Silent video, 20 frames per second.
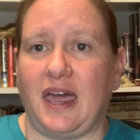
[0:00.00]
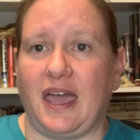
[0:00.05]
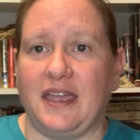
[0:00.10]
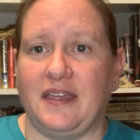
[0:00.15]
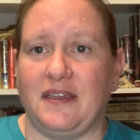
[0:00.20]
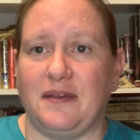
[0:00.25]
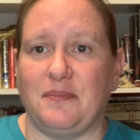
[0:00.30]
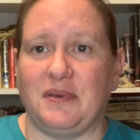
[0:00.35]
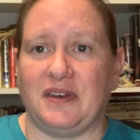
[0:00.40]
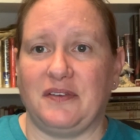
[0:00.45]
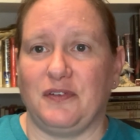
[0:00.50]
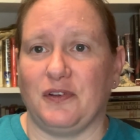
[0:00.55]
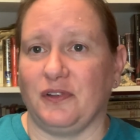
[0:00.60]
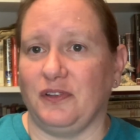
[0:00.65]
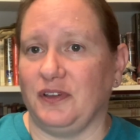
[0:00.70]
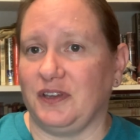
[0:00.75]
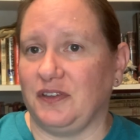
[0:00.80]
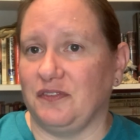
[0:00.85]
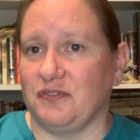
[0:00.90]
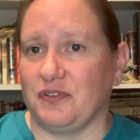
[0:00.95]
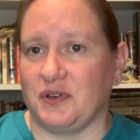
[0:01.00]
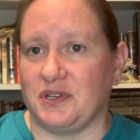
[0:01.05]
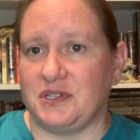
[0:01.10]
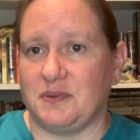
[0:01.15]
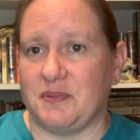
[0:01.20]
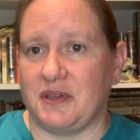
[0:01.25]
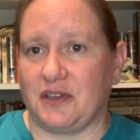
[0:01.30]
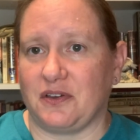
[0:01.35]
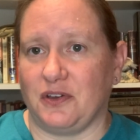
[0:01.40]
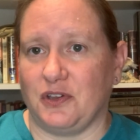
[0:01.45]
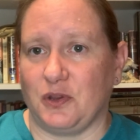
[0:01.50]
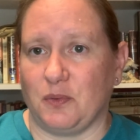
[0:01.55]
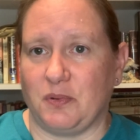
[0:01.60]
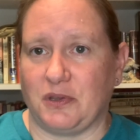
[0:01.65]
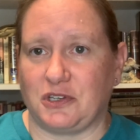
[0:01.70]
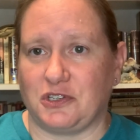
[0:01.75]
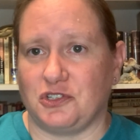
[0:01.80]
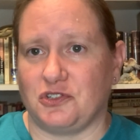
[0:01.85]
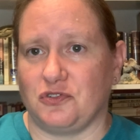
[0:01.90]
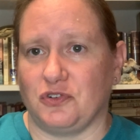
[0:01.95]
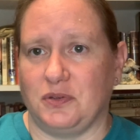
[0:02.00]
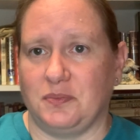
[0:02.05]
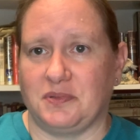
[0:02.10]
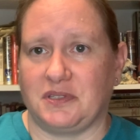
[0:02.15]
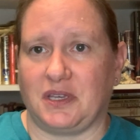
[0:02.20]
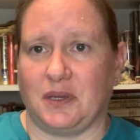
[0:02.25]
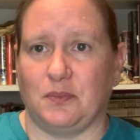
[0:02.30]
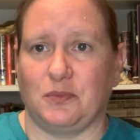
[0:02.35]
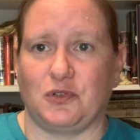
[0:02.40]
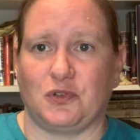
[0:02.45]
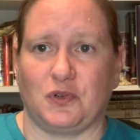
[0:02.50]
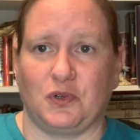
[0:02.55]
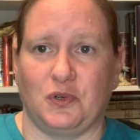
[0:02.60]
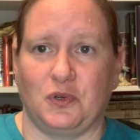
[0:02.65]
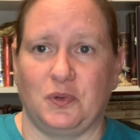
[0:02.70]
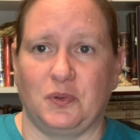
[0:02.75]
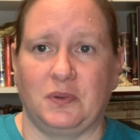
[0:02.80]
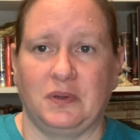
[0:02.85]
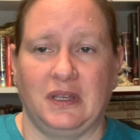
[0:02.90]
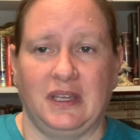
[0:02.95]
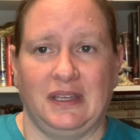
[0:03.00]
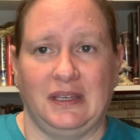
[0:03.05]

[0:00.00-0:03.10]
But if you're looking for it to make all your bookish dreams come true,